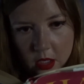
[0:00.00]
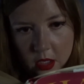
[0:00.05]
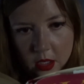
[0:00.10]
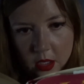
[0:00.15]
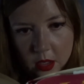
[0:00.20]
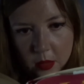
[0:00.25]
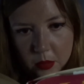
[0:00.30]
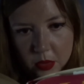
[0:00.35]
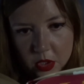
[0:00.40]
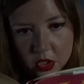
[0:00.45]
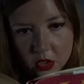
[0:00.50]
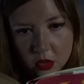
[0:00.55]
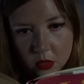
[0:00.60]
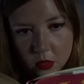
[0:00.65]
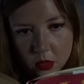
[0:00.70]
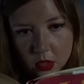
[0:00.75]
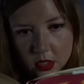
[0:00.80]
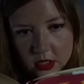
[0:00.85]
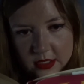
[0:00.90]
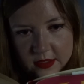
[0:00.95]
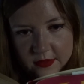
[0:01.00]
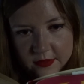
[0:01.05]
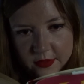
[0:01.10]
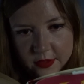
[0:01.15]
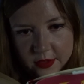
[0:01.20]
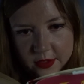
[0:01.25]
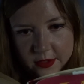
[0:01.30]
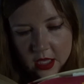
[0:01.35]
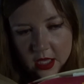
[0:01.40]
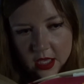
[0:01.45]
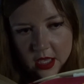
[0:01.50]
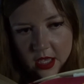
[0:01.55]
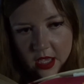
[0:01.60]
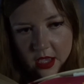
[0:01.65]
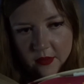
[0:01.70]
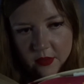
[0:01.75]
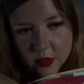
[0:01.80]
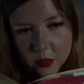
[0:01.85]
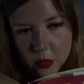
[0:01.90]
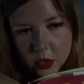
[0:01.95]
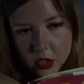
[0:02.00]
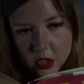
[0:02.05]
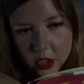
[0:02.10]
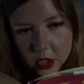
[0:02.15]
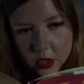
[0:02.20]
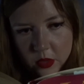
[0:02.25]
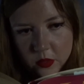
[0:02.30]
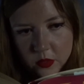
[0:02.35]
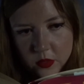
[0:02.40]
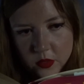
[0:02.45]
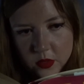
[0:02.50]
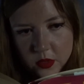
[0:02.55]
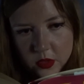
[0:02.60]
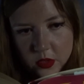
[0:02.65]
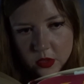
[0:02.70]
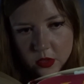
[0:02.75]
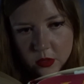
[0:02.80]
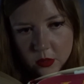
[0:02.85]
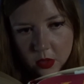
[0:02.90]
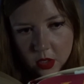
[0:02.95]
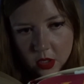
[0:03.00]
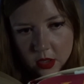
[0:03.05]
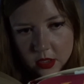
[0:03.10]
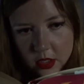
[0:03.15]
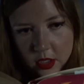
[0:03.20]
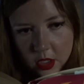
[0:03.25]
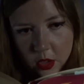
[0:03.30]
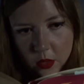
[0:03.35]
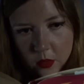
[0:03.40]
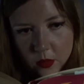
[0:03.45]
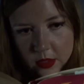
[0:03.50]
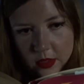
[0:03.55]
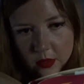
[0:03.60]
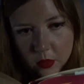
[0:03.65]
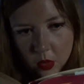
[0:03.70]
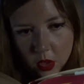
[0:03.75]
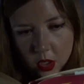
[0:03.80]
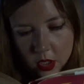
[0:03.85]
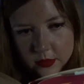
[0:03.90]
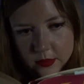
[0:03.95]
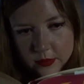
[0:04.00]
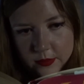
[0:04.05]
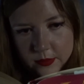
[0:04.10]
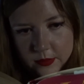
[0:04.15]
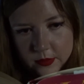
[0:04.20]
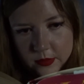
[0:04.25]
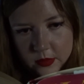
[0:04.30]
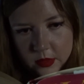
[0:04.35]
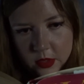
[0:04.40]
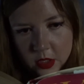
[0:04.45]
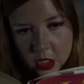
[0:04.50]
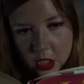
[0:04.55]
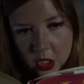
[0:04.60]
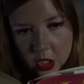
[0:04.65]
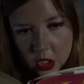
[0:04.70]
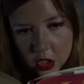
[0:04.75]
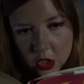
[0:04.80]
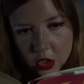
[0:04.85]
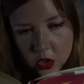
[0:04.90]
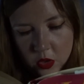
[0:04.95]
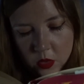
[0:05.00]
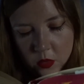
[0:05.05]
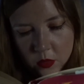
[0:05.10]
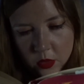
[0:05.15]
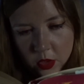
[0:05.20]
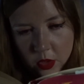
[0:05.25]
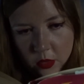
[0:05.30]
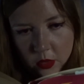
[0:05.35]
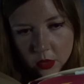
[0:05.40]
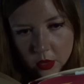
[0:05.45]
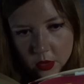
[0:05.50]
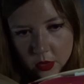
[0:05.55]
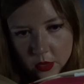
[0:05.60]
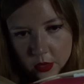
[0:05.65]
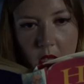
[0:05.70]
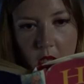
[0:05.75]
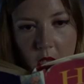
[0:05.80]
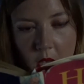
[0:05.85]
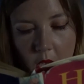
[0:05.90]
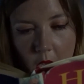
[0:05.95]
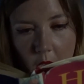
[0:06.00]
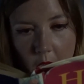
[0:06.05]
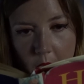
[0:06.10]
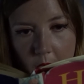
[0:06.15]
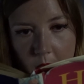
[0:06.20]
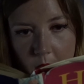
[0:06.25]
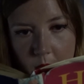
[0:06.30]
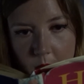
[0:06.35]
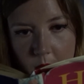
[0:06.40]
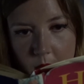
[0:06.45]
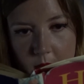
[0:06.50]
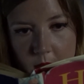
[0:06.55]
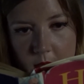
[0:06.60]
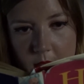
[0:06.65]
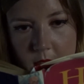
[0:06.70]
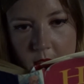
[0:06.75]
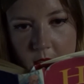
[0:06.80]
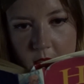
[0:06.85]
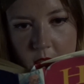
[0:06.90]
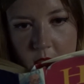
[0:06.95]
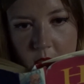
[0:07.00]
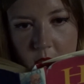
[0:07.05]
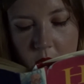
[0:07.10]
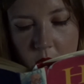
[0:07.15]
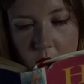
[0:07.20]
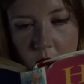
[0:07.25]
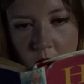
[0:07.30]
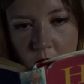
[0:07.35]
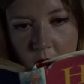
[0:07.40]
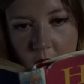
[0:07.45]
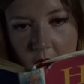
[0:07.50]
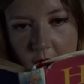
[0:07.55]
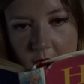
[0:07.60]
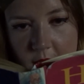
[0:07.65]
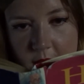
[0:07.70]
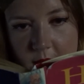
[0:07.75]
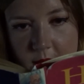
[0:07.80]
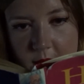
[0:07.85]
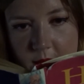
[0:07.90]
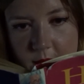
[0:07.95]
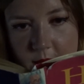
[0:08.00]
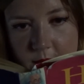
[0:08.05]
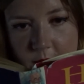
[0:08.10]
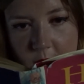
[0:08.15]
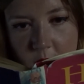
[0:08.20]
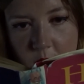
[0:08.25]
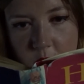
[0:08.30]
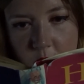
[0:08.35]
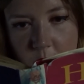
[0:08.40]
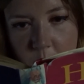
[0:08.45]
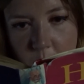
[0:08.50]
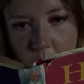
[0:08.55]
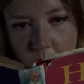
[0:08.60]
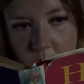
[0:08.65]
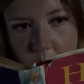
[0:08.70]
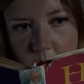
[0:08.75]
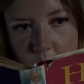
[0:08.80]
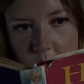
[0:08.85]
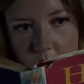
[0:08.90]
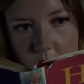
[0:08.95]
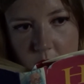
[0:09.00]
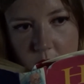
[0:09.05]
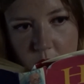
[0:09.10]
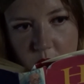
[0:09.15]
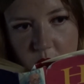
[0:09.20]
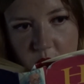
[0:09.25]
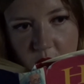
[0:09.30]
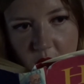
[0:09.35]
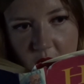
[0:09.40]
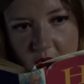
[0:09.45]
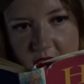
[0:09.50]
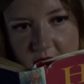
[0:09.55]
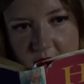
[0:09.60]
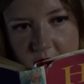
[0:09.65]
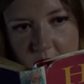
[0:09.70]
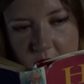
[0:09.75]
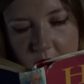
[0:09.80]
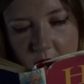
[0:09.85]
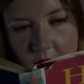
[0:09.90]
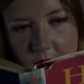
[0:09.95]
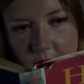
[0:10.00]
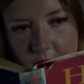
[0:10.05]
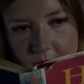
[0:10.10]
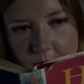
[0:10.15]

"But you are different. Everyone knows you are the only one. You-know-who. Oh, all right, Voldemort was frightened of."